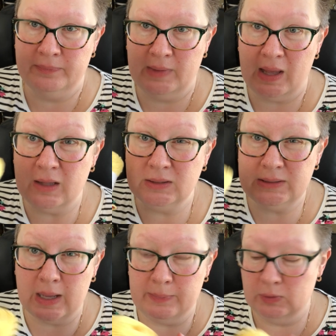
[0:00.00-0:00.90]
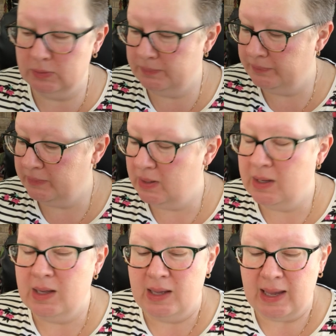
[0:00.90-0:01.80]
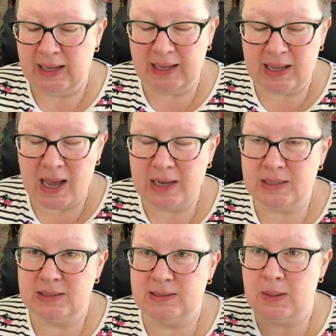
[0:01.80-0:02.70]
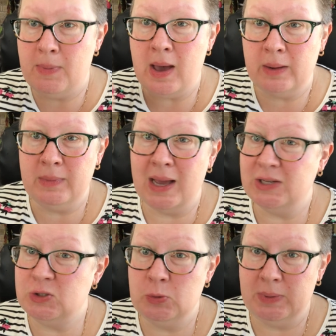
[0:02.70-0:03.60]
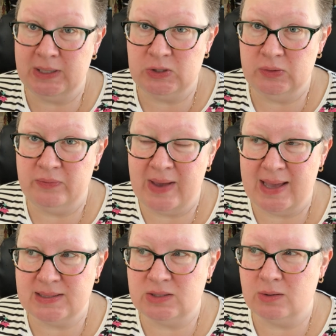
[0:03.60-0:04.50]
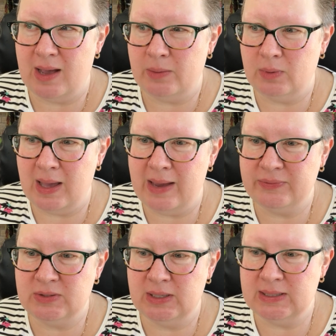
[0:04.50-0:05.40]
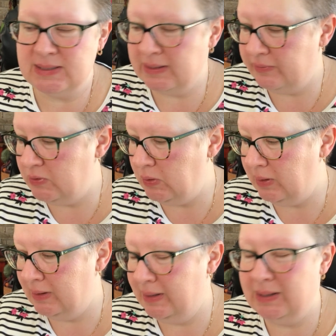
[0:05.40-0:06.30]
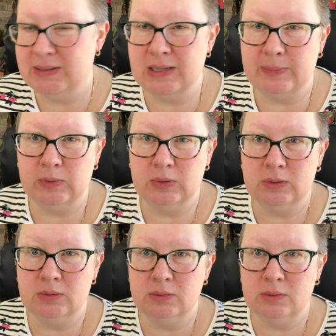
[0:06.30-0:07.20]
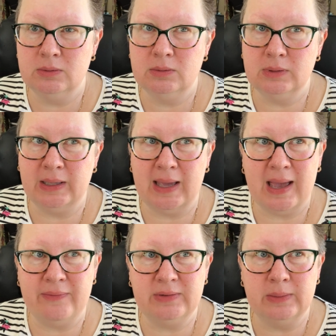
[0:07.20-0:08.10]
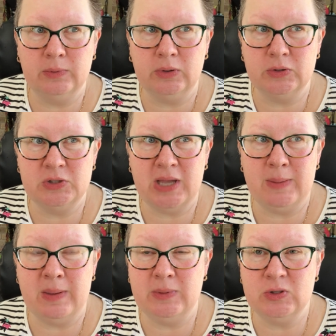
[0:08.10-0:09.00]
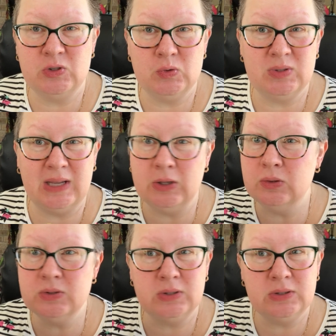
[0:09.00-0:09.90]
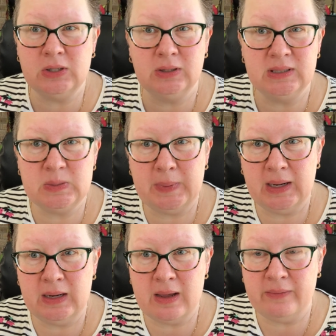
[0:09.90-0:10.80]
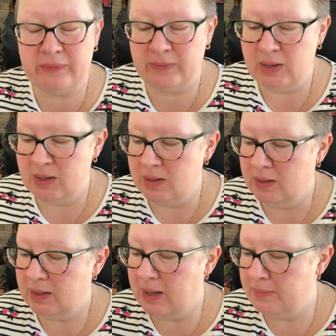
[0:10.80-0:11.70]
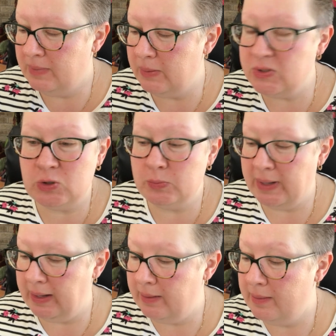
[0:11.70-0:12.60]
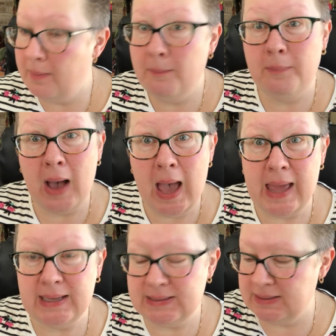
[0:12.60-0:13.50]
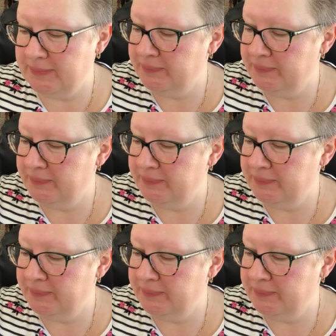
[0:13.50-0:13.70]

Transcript: held double, and the bottom got too big too fast. So I will have to, instead of doing like a double, like a half double crochet, maybe just do singles until it's big enough. It was too big, but